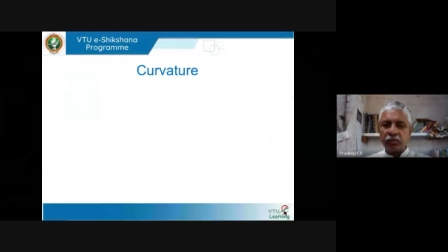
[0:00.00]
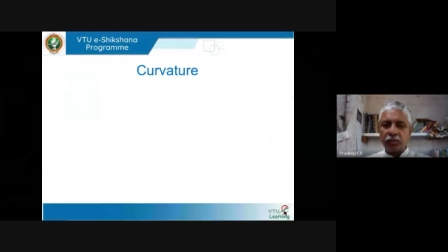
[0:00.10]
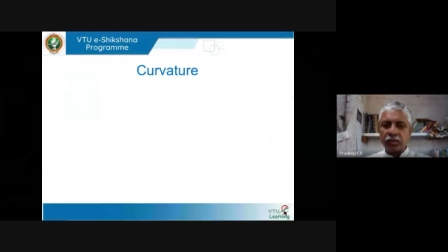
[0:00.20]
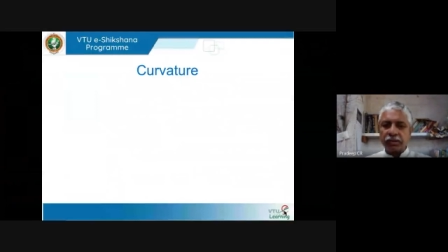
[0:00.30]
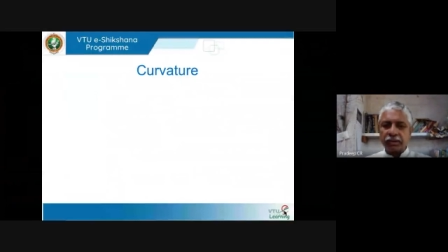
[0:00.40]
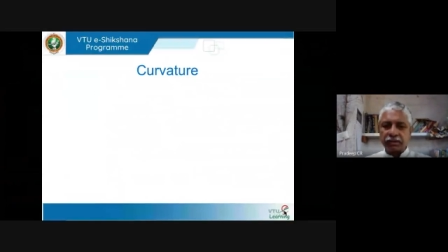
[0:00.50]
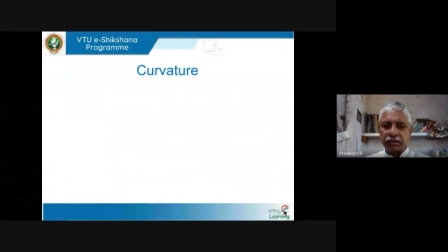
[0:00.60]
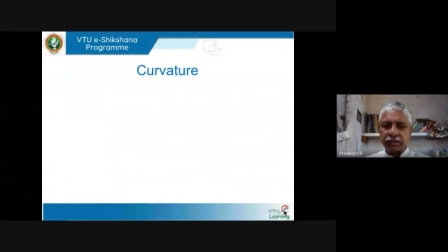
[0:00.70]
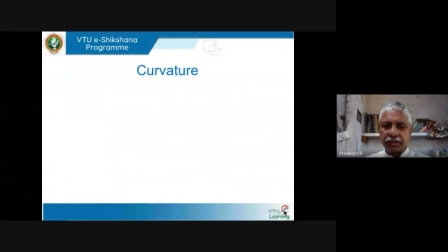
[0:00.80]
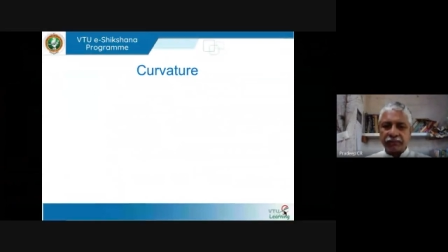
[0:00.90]
Uh,
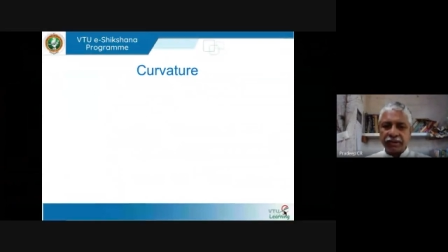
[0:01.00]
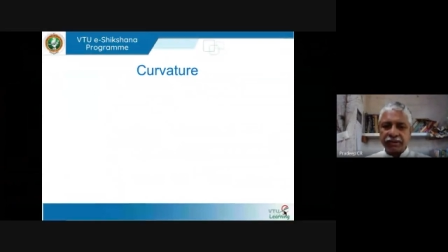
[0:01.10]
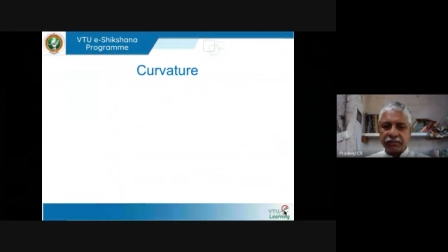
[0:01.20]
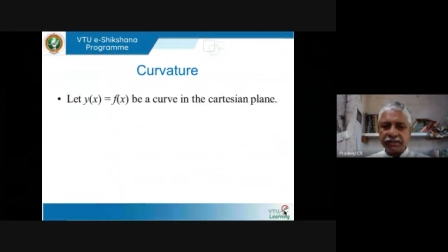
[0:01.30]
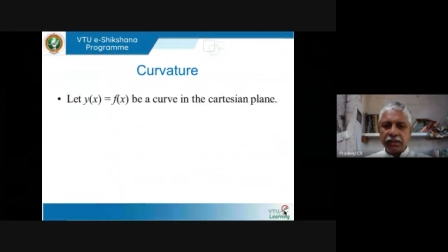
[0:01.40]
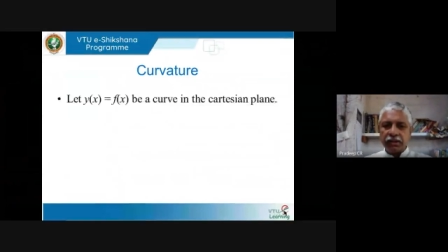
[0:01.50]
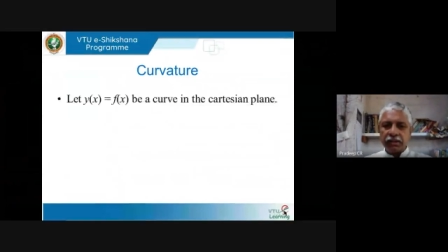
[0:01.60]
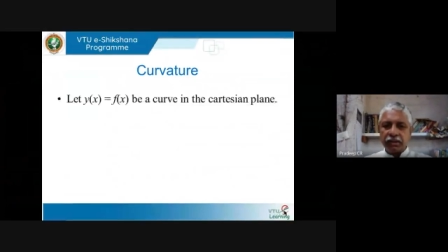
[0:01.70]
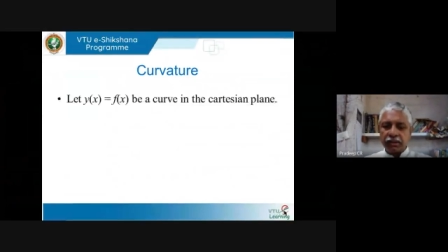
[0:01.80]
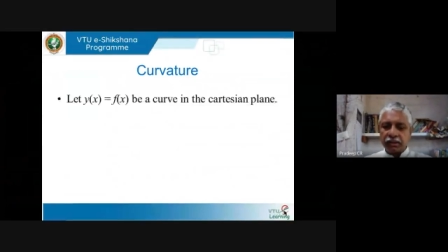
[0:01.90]
we
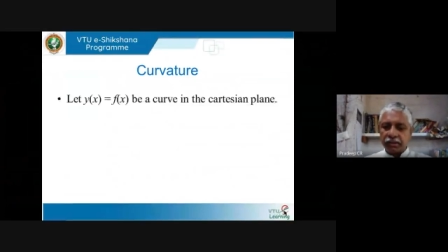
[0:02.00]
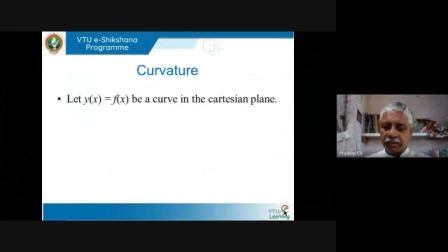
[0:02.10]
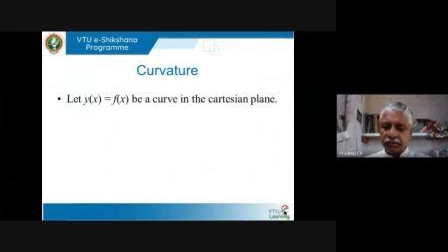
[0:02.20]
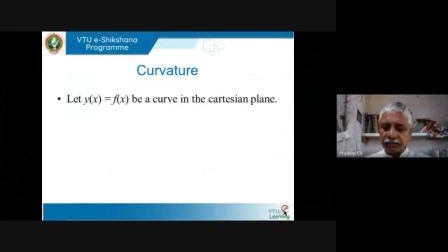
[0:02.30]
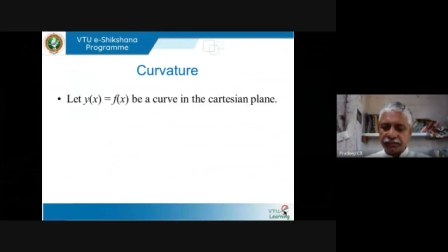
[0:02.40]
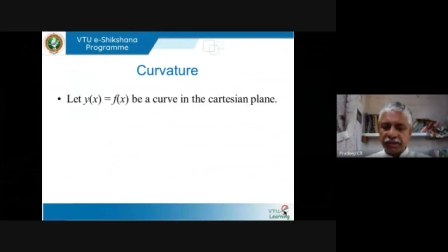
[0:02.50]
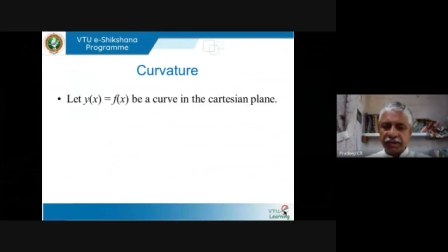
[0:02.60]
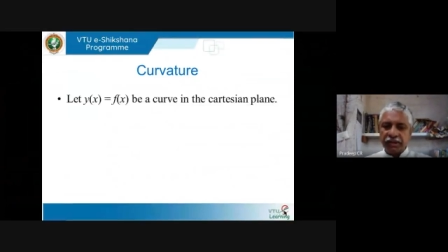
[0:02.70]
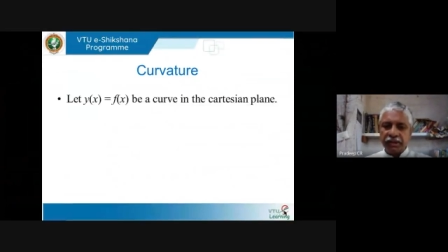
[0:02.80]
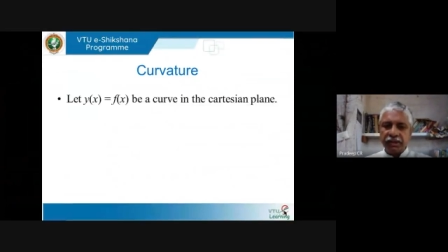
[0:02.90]
know if you take
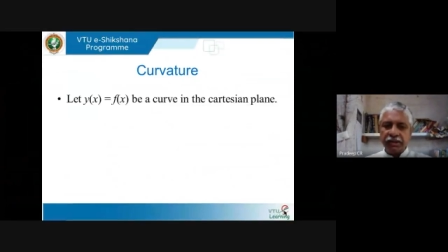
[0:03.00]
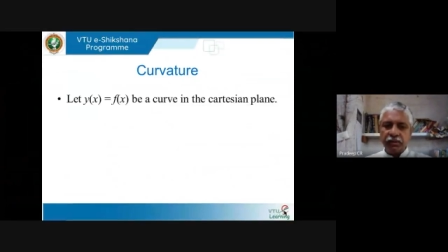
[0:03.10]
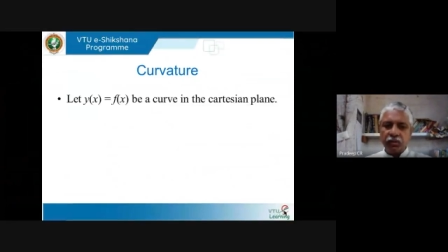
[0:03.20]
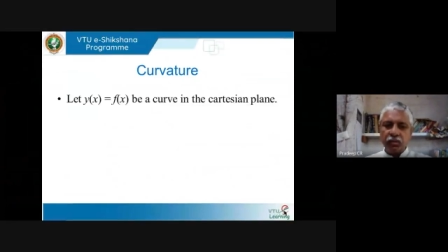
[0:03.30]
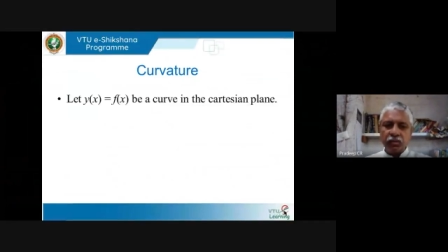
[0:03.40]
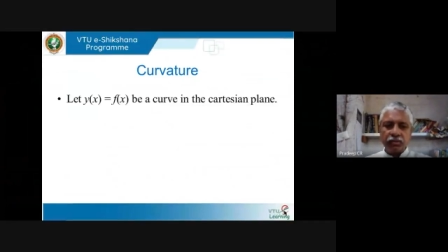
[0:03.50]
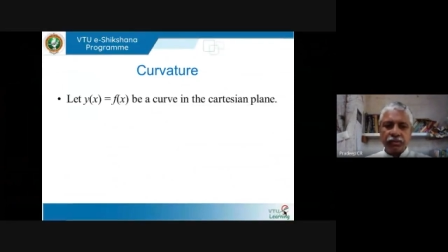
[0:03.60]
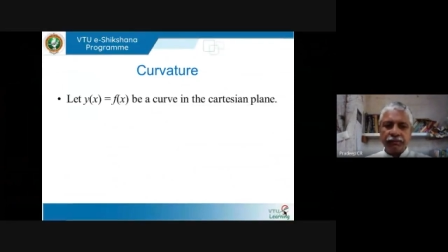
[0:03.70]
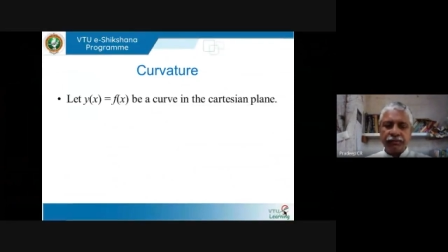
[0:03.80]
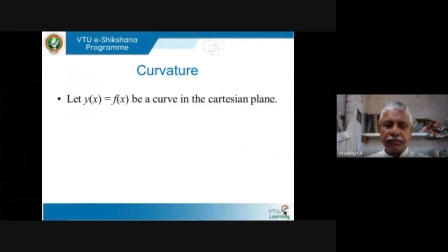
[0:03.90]
any curve y
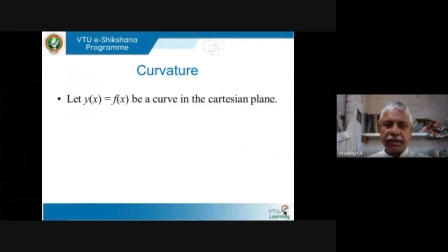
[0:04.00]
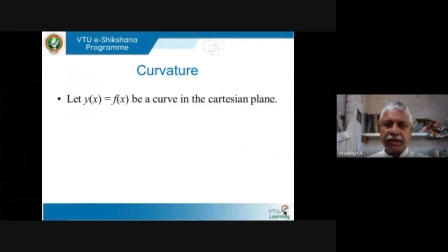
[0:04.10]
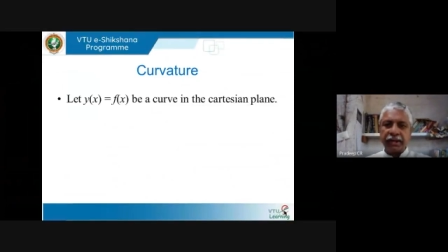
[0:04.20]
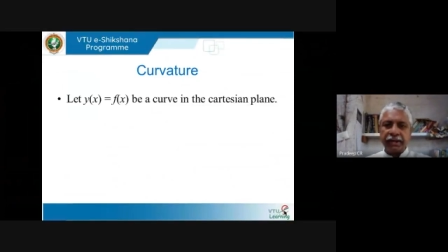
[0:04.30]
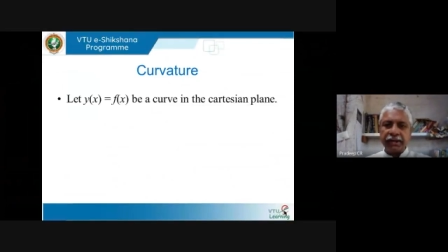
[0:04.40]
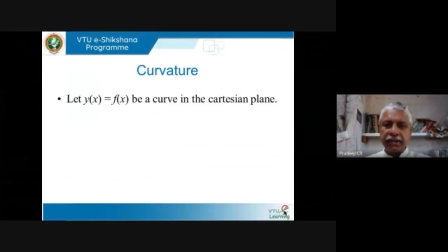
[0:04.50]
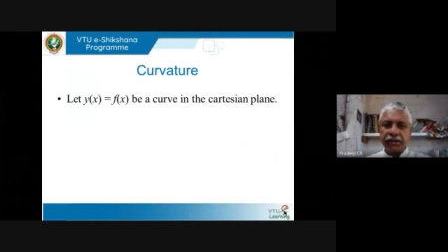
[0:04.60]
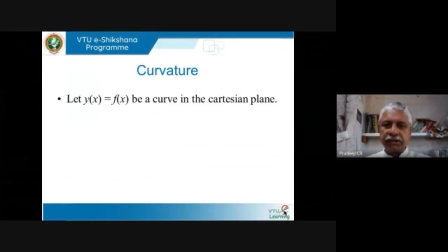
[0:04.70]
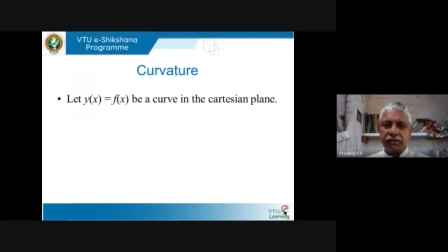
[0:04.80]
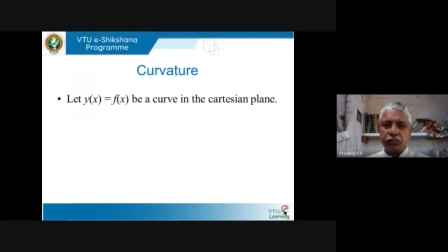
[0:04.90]
equal to f of
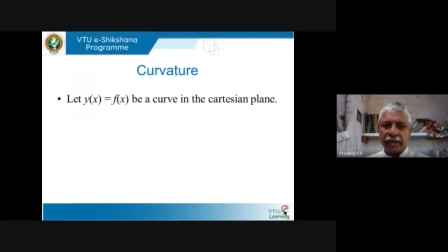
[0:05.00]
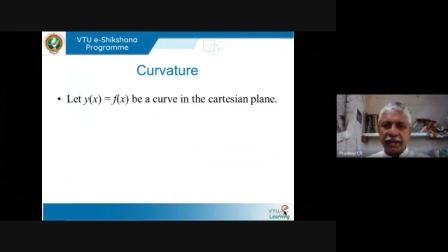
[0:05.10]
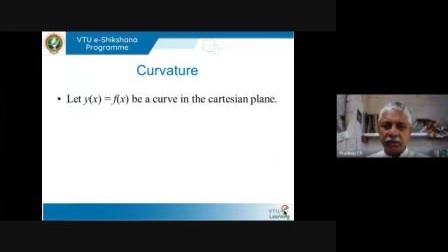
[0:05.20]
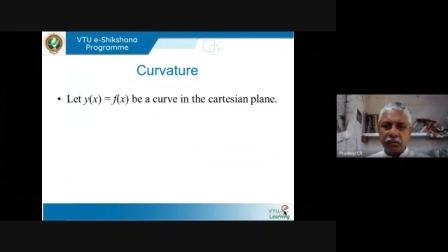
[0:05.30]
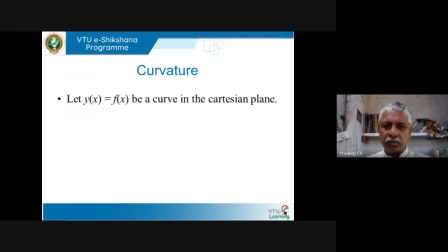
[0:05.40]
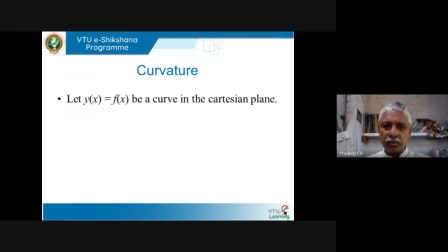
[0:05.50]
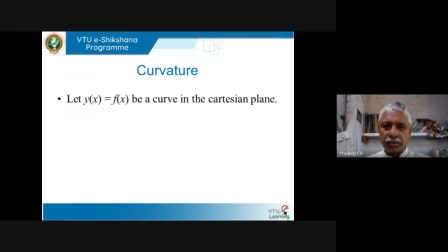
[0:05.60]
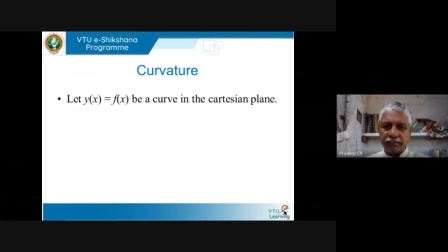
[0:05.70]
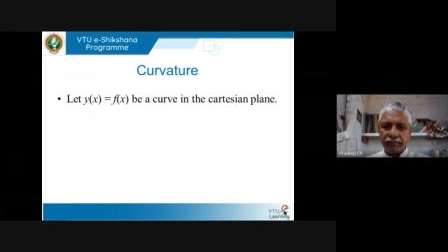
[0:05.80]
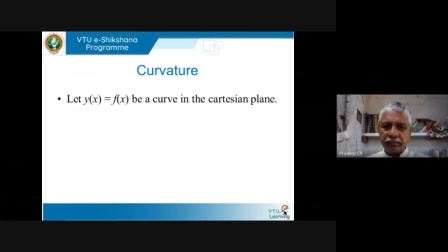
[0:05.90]
x in
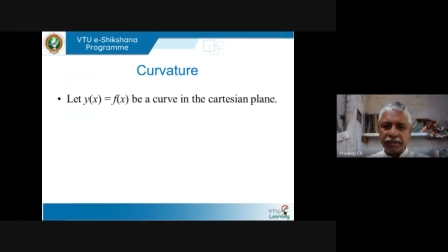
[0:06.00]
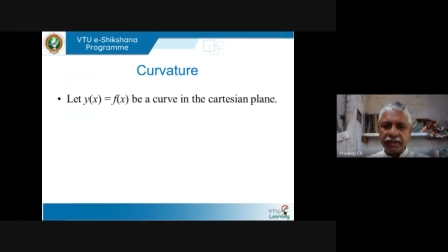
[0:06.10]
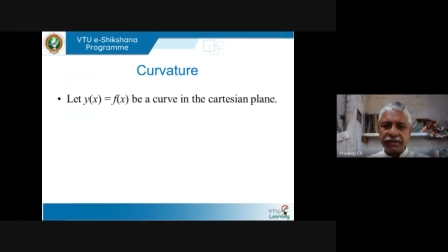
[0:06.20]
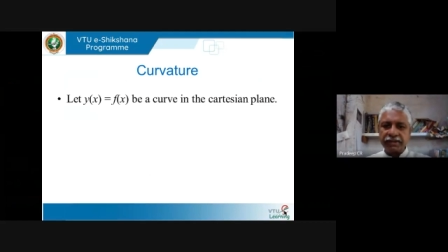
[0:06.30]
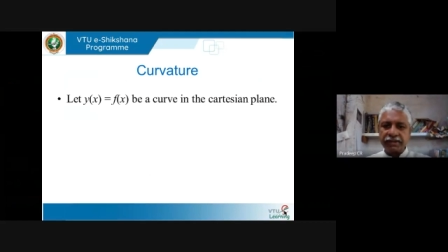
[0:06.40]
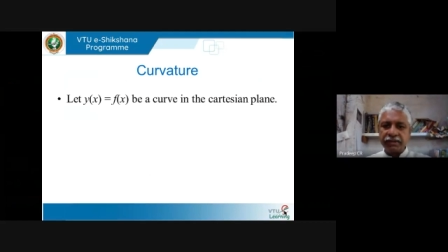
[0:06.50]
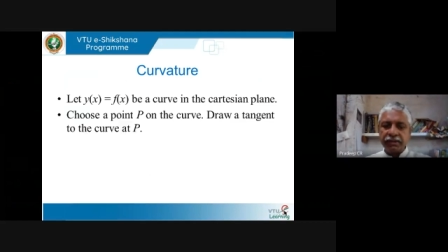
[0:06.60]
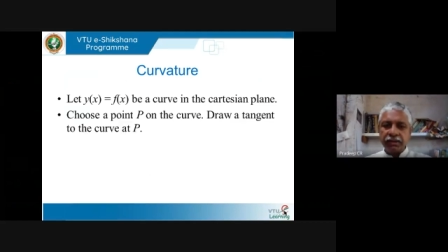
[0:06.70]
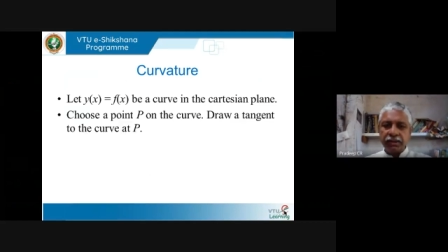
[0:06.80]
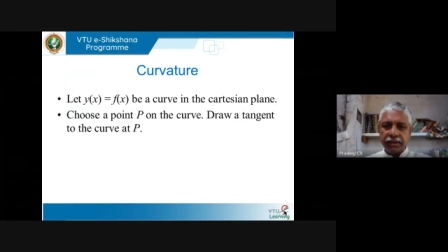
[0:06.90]
Cartesian plane,
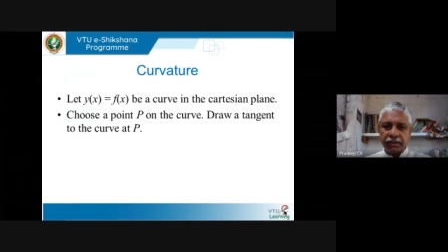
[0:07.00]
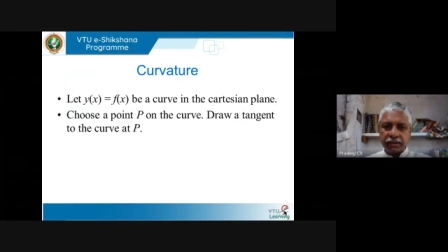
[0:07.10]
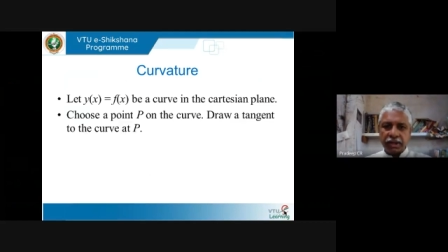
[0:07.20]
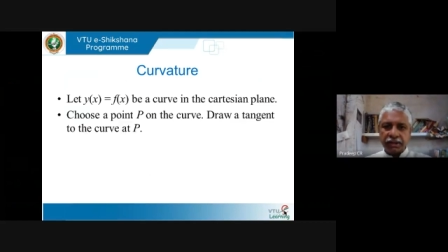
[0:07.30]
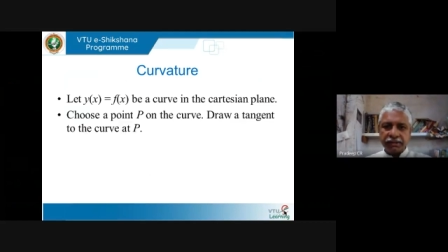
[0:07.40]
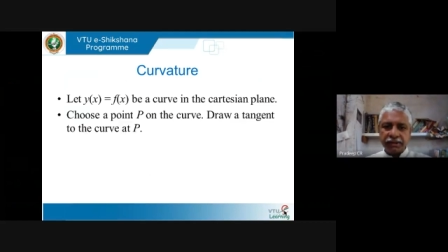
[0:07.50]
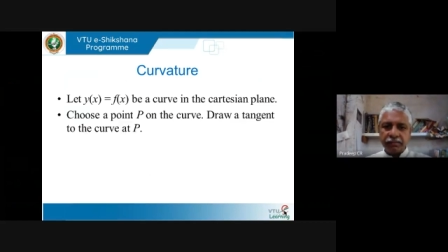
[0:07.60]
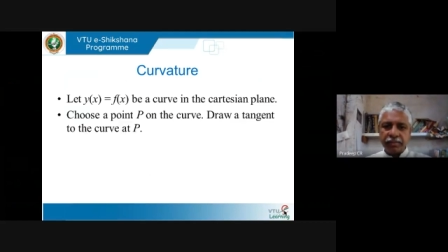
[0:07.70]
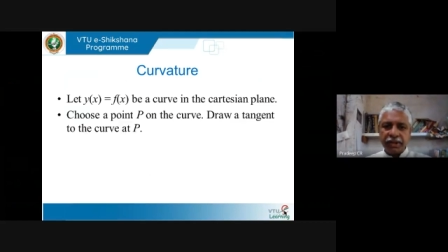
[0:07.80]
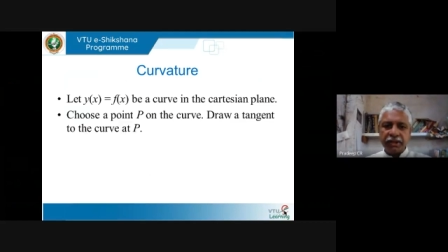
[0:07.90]
pick any point
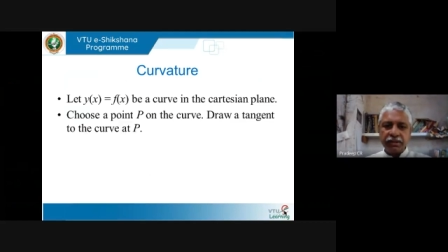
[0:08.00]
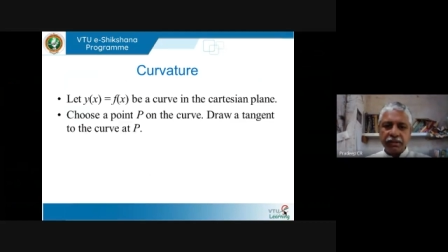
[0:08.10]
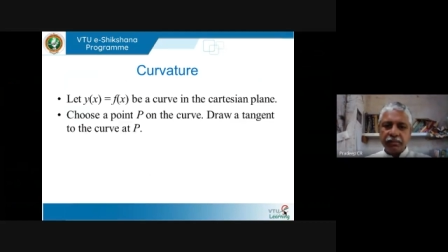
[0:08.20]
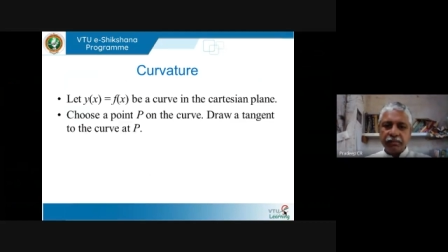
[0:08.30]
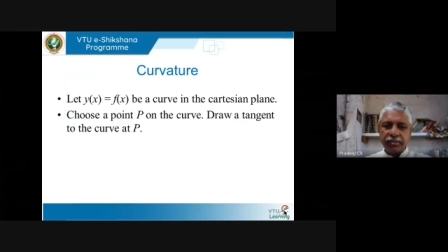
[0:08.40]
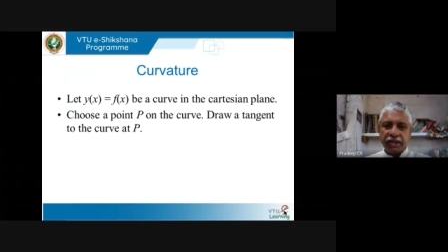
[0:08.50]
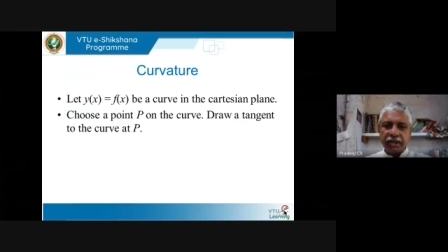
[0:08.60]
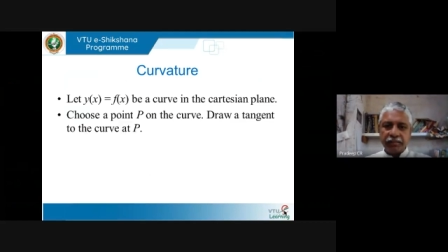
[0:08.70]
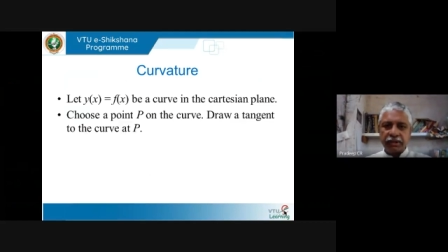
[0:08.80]
on the curve